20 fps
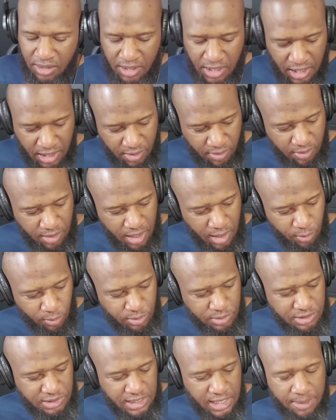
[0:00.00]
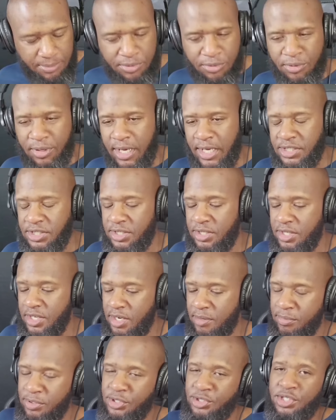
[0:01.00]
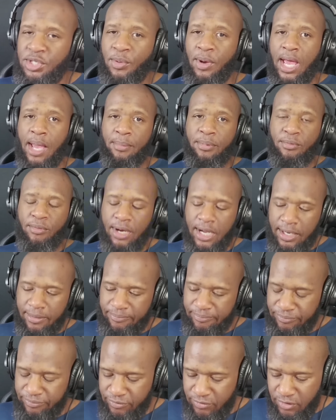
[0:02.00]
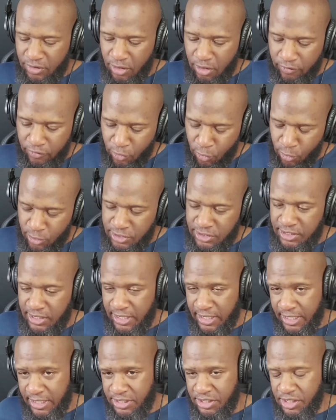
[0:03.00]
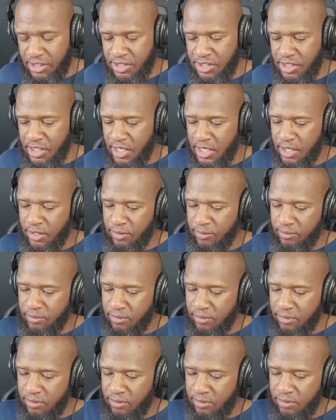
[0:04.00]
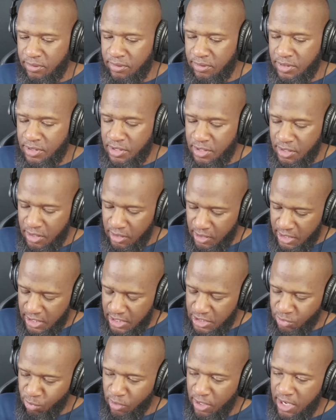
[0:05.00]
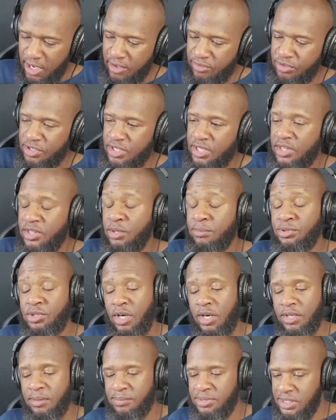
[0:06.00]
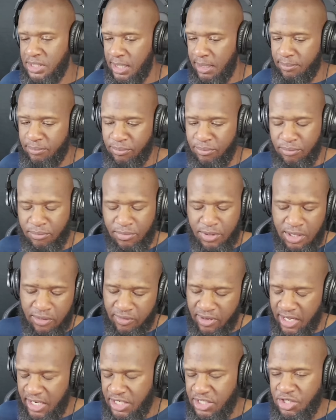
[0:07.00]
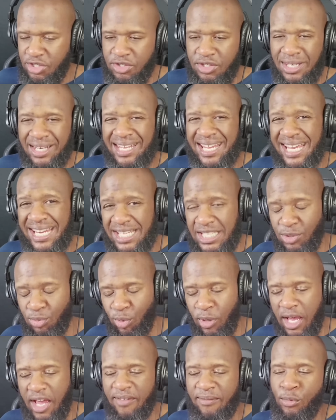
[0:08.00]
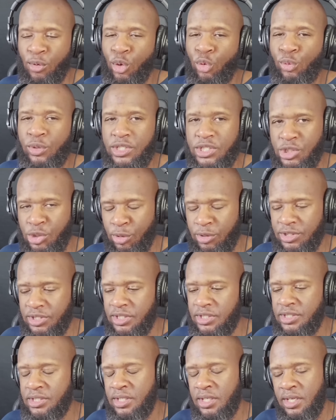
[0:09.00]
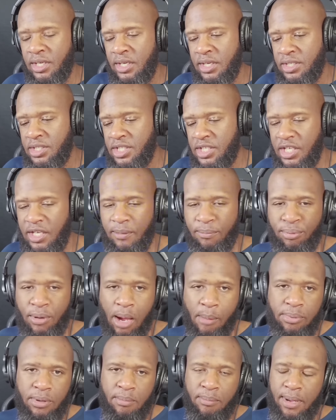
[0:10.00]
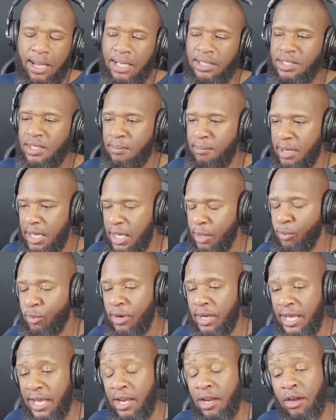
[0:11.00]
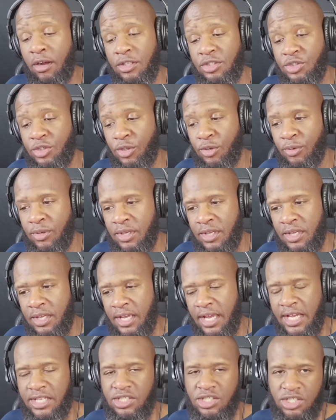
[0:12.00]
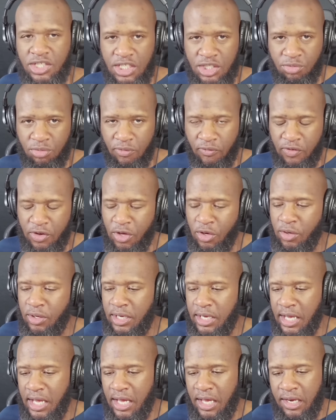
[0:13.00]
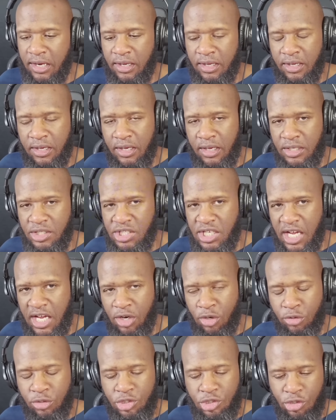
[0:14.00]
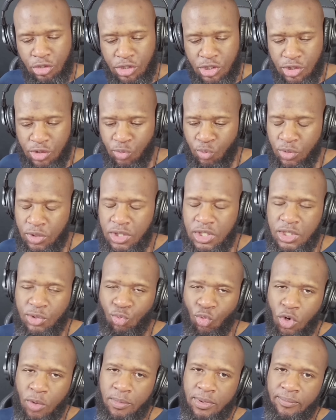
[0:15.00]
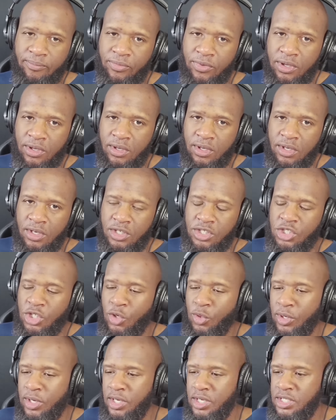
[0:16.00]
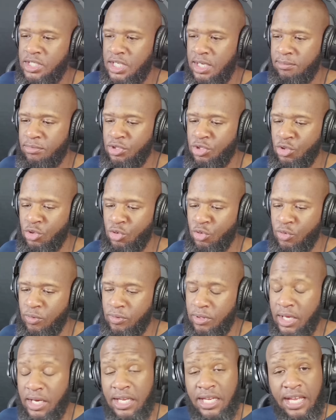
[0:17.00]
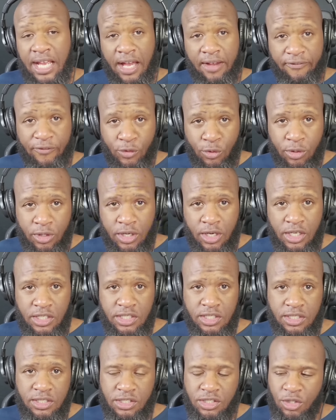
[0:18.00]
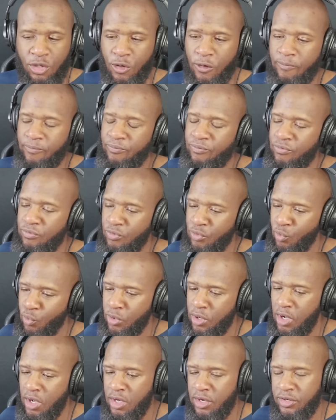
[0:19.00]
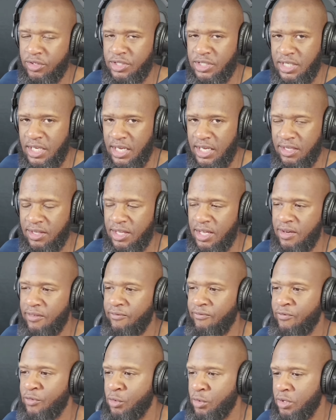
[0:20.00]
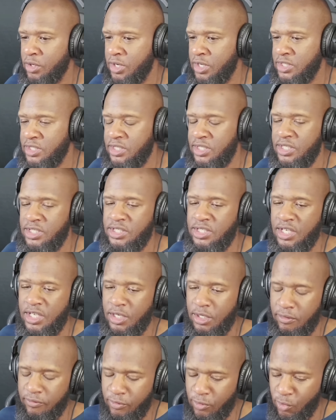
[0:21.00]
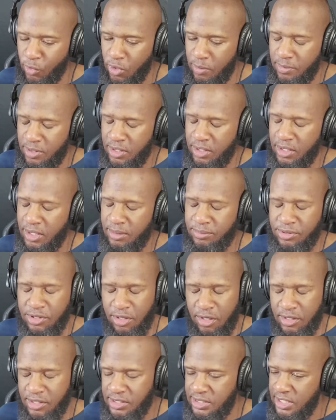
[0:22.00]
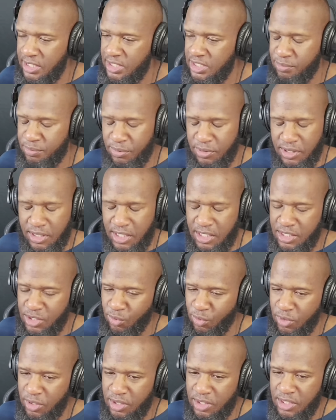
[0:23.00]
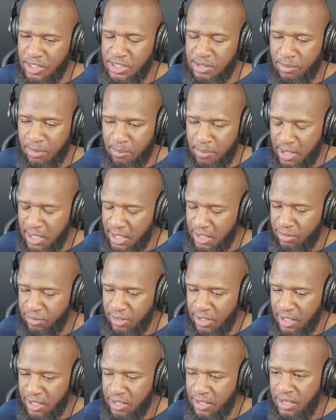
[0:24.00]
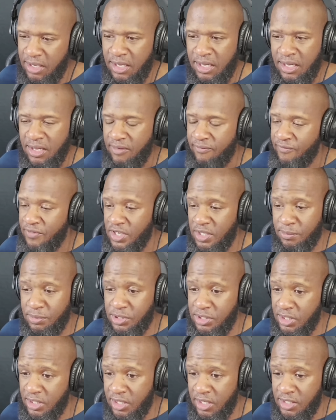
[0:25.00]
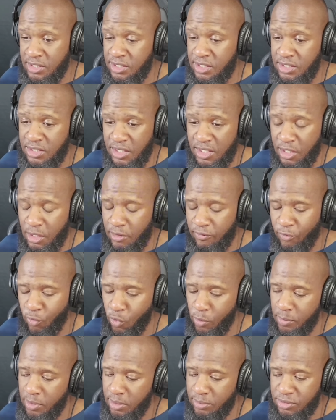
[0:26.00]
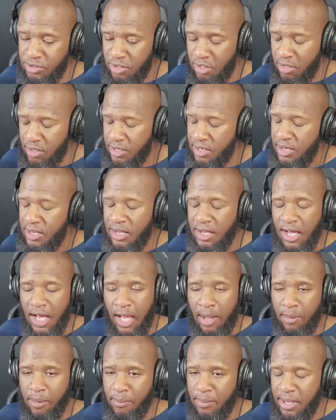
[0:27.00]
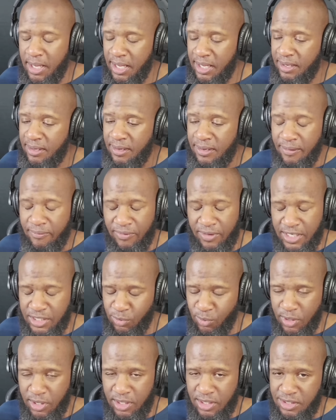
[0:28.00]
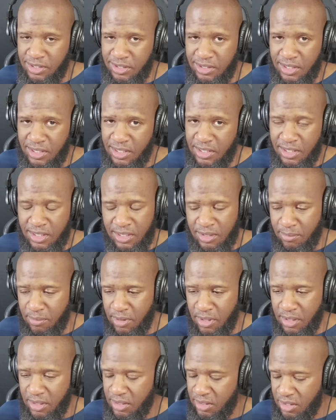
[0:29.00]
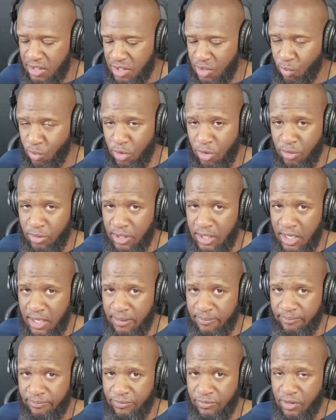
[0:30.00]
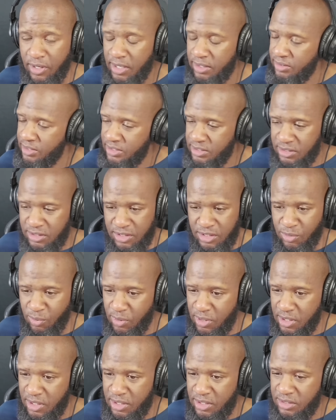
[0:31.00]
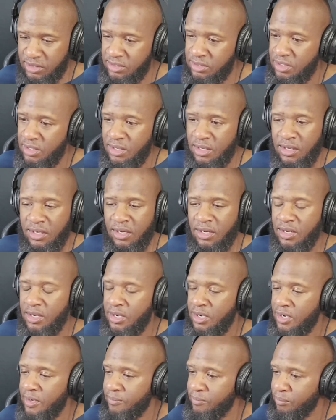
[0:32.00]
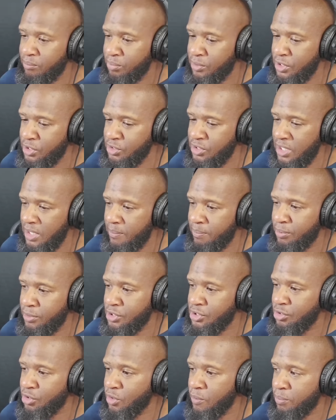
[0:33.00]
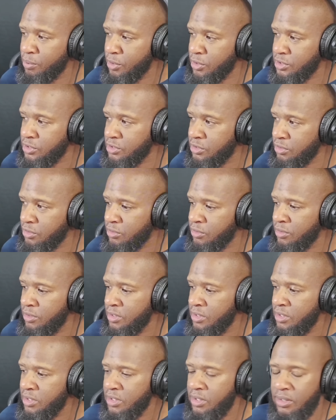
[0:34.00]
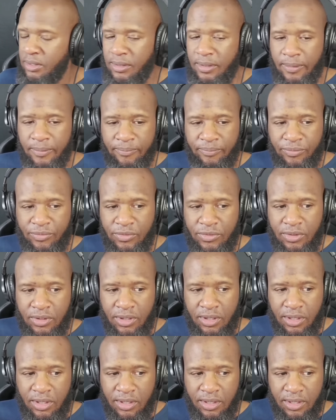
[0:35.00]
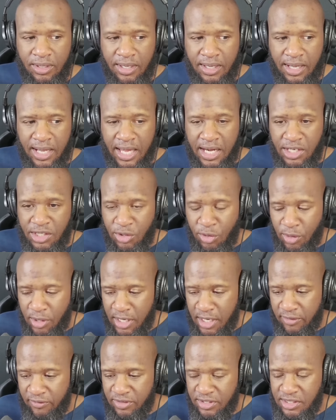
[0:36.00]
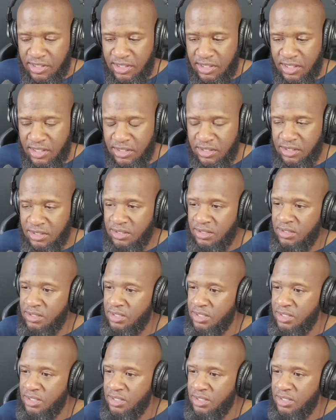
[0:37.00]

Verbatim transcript: Now I will stop the reaction there, but you see what happened, right? Of course, like I just said, the young ladies will have the. I'm sorry, I'm stop giving age here. The ladies will have more resources to get property back than the man will, and also, as he just revealed, he had a child or children with this woman. So, an attempt to, and he got full custody. So, we all understand that full custody is the L for women. I'm sorry to say this, but that is what it is. I'm a man, okay? 50% custody is the L for women. I'm sorry. I'm a man. That's where it is in in the, in, in the world. Okay. All right. That's just where it is. Uh, please do not put your own personal um, uh, anecdotal evidence to this.